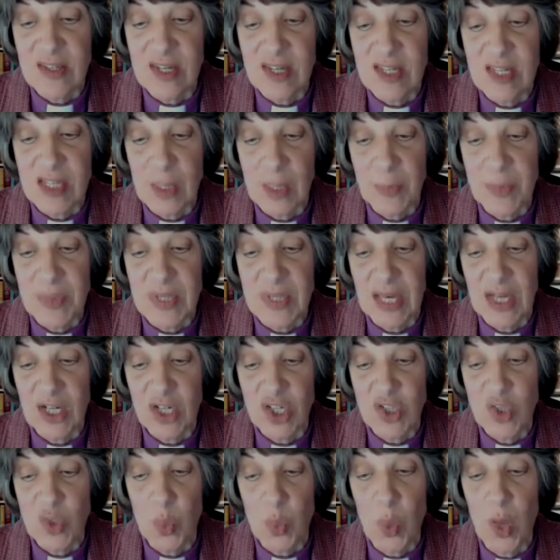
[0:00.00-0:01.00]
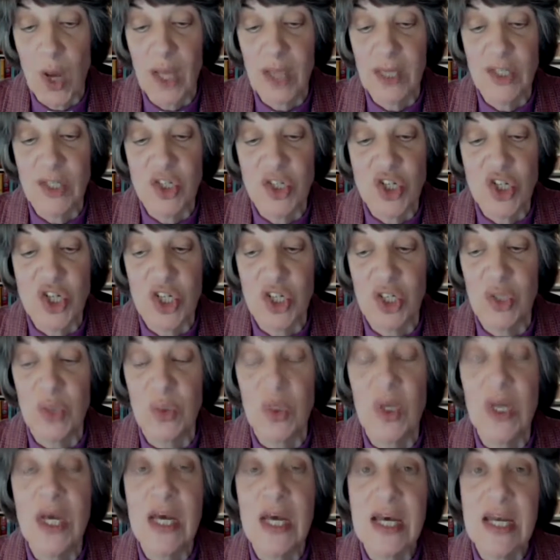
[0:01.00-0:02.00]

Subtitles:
to subsections 1 and 2